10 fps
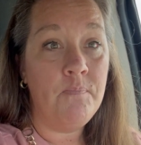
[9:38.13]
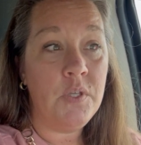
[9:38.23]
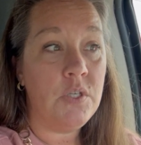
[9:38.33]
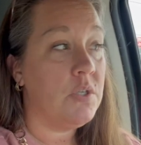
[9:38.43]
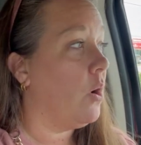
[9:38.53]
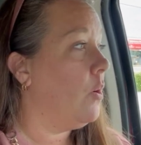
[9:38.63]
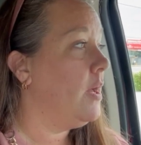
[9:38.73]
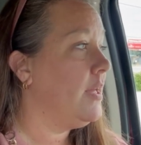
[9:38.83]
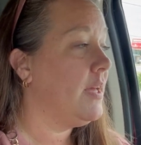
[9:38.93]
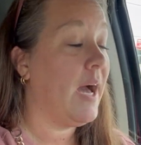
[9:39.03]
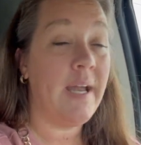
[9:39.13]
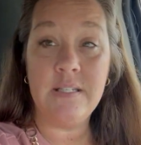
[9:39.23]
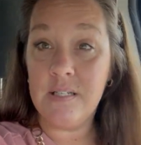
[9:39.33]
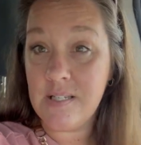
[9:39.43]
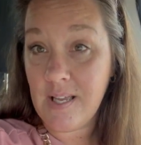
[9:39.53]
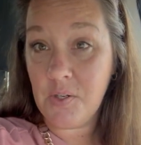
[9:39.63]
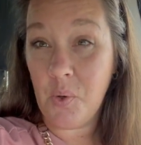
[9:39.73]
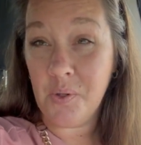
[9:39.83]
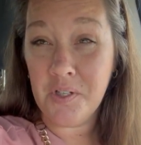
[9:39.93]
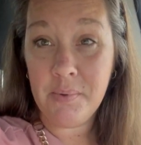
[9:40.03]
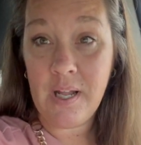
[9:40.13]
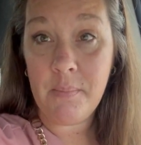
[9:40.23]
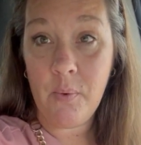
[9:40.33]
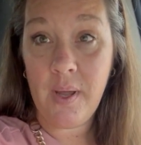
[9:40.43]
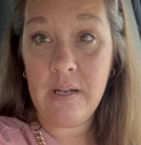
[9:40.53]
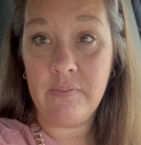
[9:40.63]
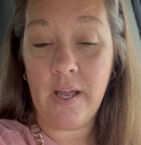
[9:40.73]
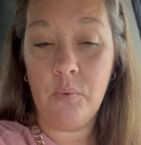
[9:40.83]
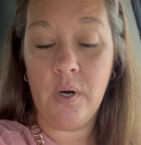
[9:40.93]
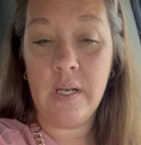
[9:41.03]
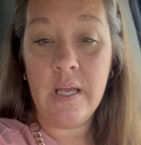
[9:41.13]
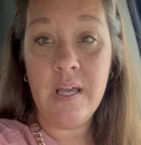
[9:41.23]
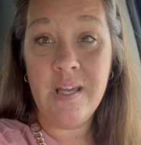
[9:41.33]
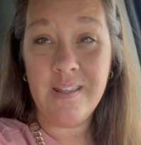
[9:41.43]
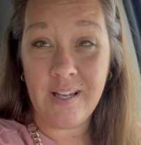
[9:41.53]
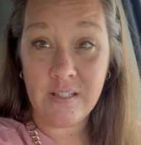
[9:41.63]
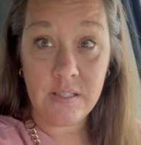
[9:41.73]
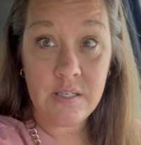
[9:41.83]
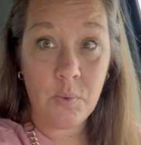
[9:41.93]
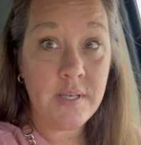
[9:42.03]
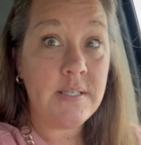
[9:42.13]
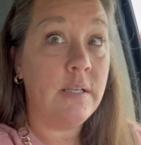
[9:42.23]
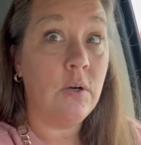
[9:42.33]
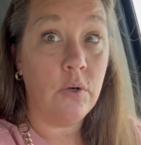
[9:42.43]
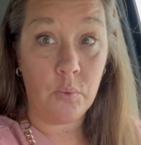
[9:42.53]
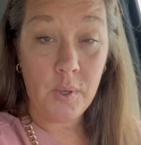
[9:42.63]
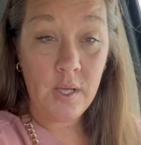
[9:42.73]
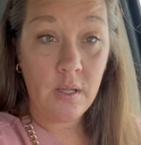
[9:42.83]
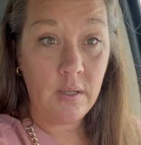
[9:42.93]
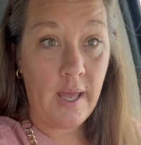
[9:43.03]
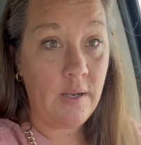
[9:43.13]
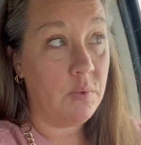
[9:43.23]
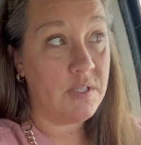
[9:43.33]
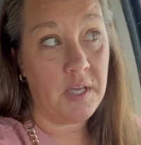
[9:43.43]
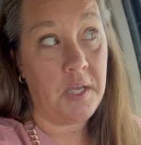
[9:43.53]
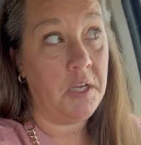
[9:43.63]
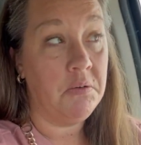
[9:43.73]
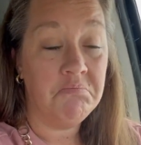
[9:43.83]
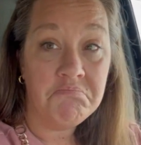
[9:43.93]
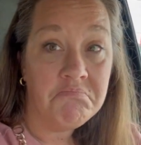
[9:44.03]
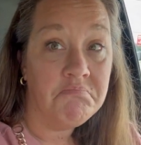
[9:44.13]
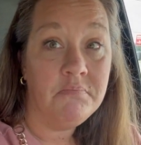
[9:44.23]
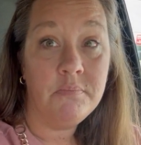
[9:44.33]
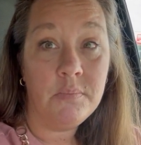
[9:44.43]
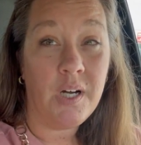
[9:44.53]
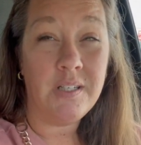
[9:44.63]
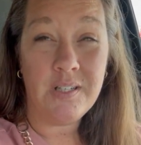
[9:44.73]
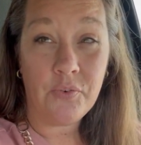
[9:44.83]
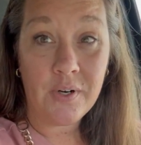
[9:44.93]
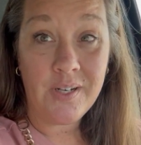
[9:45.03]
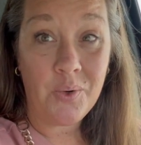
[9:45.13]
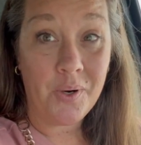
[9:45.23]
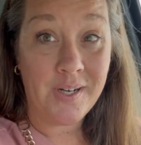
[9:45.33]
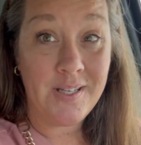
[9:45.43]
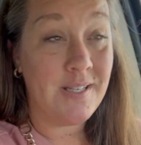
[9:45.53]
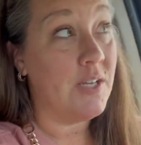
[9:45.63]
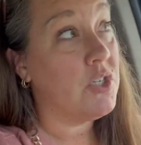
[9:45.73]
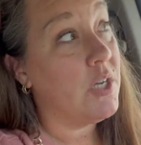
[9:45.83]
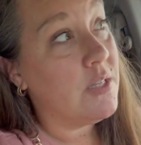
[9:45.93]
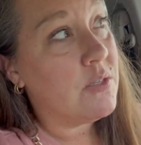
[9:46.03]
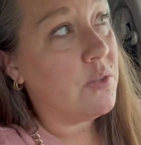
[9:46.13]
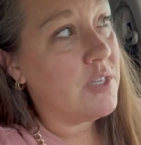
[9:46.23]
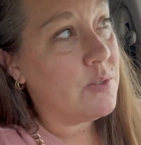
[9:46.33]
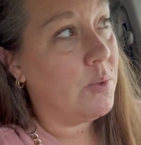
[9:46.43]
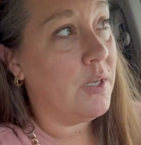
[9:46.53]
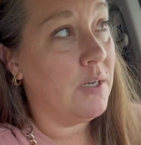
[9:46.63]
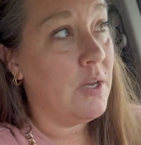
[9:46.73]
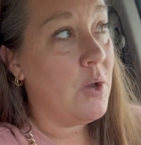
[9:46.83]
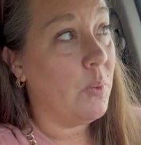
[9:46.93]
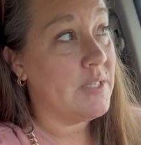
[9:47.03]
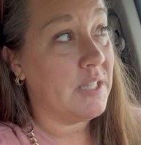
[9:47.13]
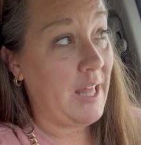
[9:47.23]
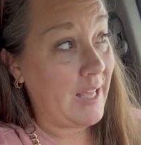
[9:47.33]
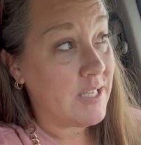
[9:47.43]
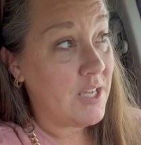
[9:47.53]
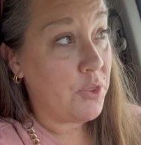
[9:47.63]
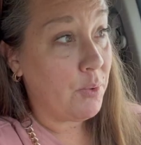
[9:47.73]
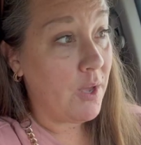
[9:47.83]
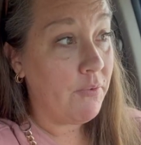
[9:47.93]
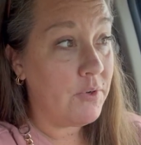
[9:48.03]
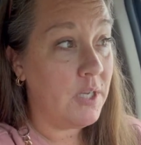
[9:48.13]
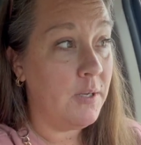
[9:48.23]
So I did decide to go a little bit out of my way to find one that at least wasn't a Goodwill and was like a different organization. So this one was a legacy thrift,